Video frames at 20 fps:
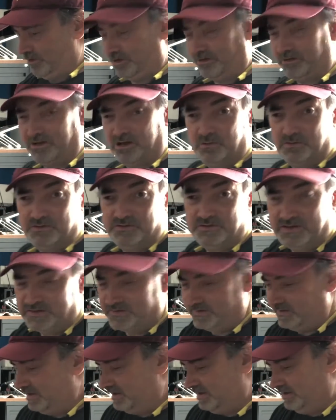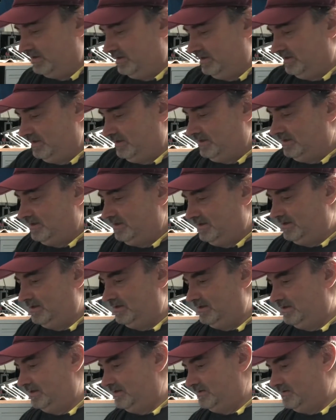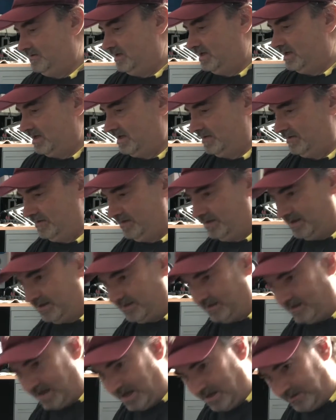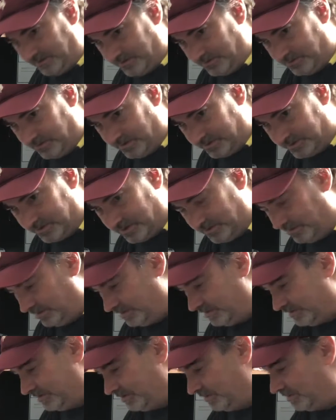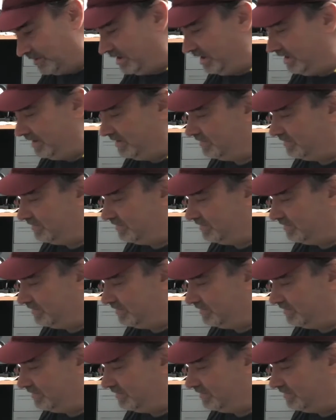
thought was easy is not. I don't know how these wheels go There's no key